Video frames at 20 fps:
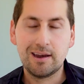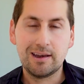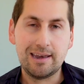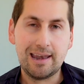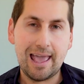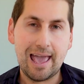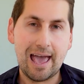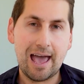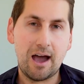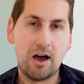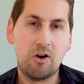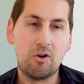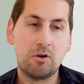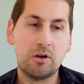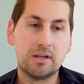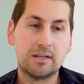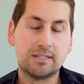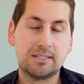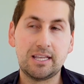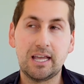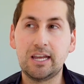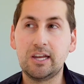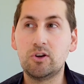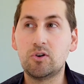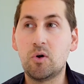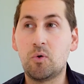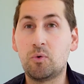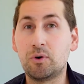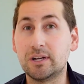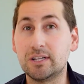Now, say you
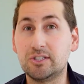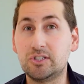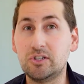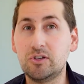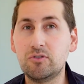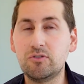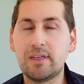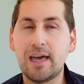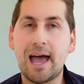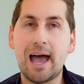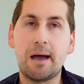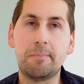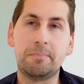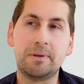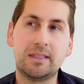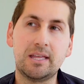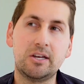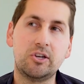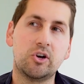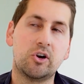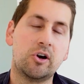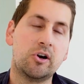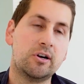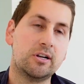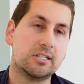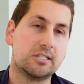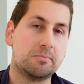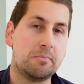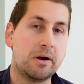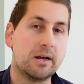don't want to do that, but then your
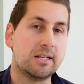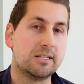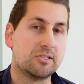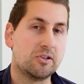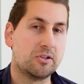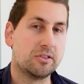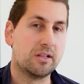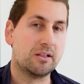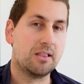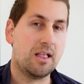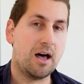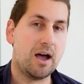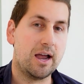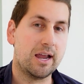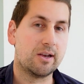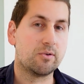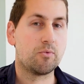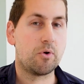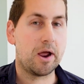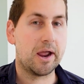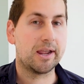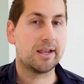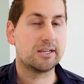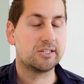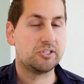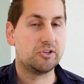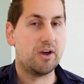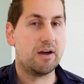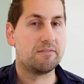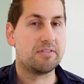earnest money's on the line, right?
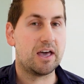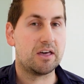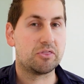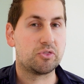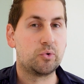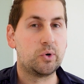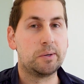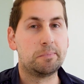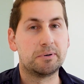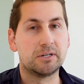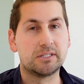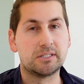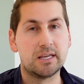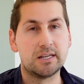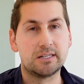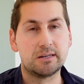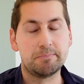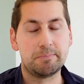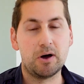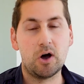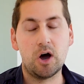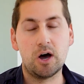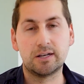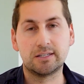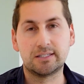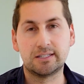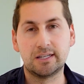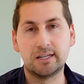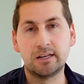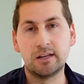Because you have that 3%
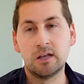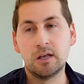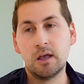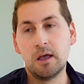deposit.